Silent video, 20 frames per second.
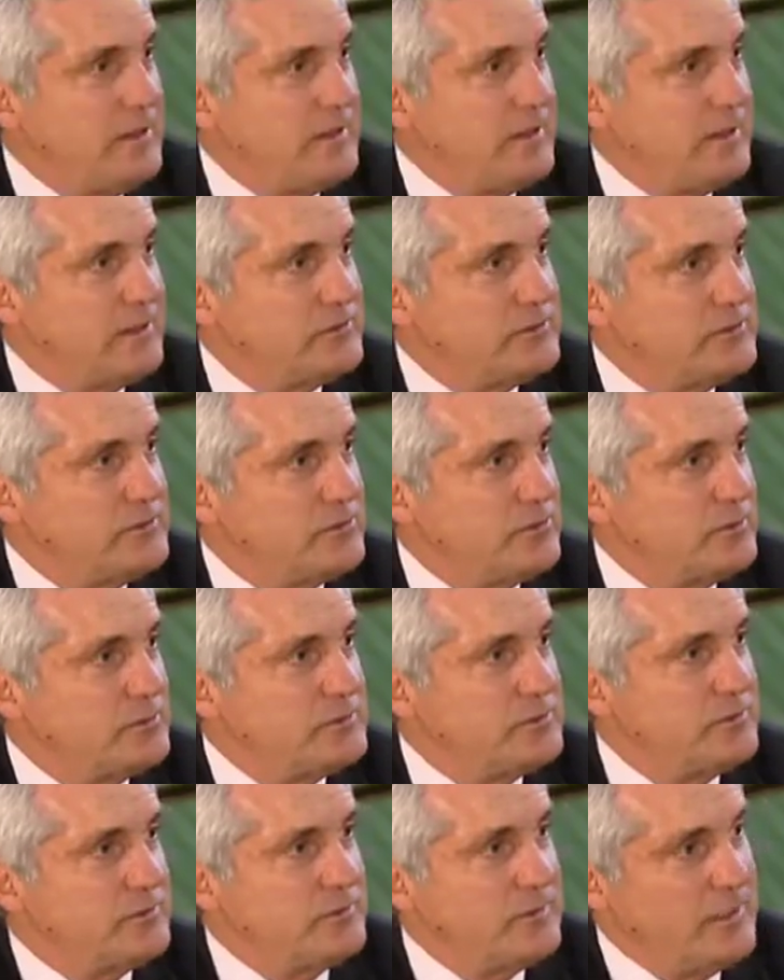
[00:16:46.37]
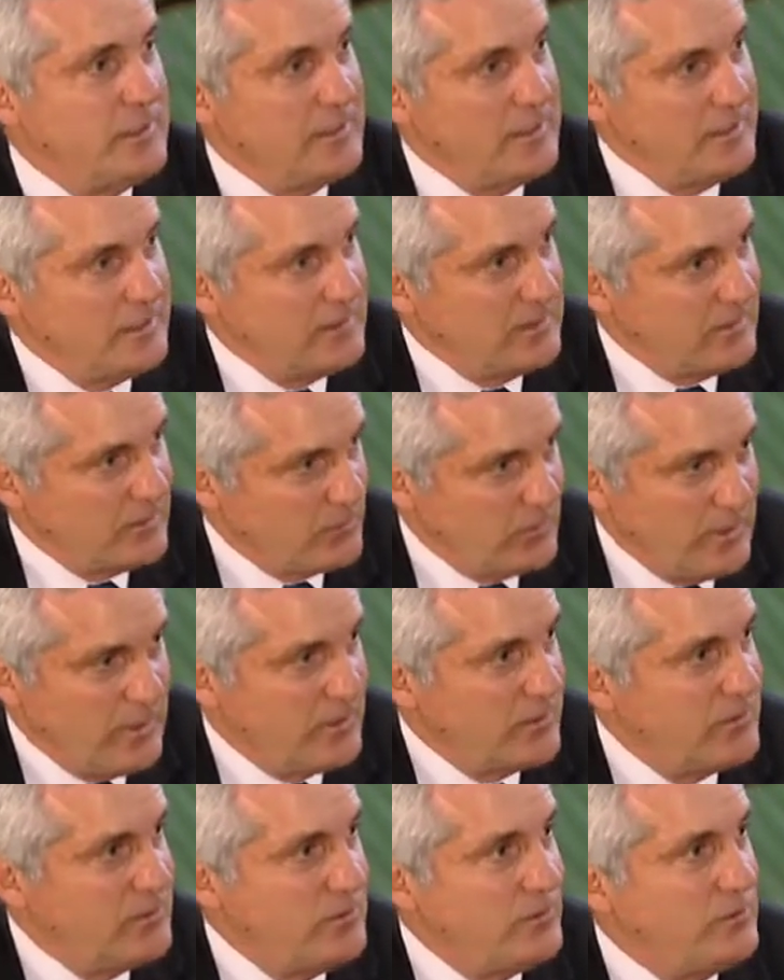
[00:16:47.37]
entails in terms of
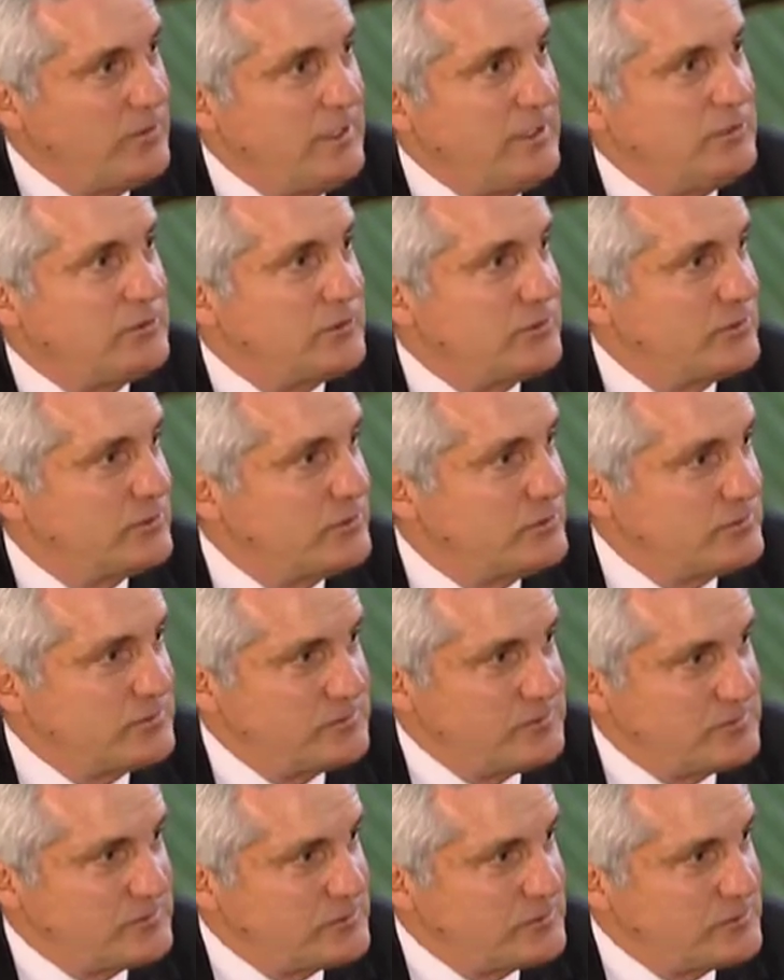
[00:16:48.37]
300 new teachers,